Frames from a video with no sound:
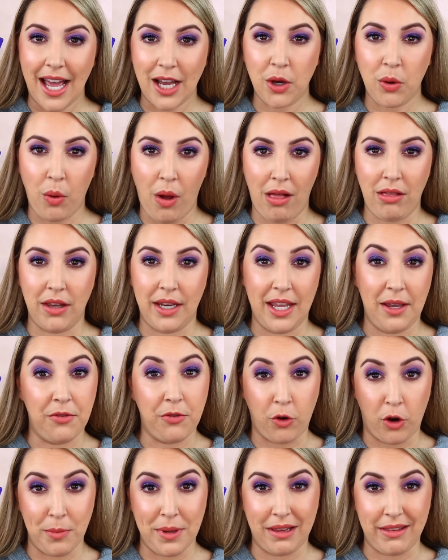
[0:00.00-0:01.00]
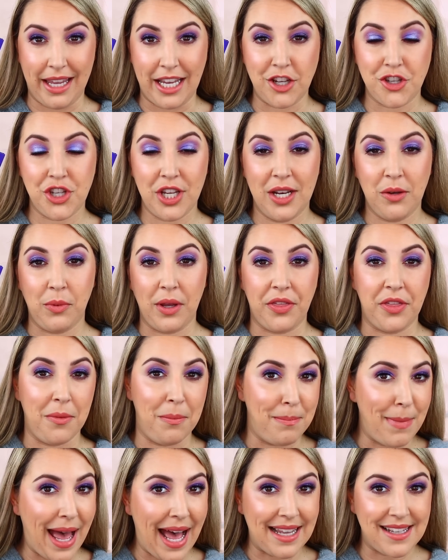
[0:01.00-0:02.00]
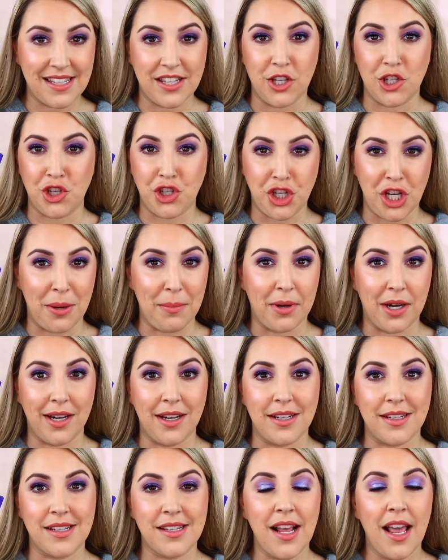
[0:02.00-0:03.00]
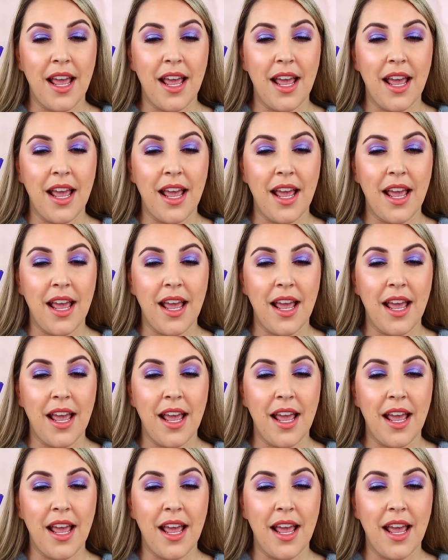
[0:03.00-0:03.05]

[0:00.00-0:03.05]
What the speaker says: quality formulation with the mattes, the shimmers,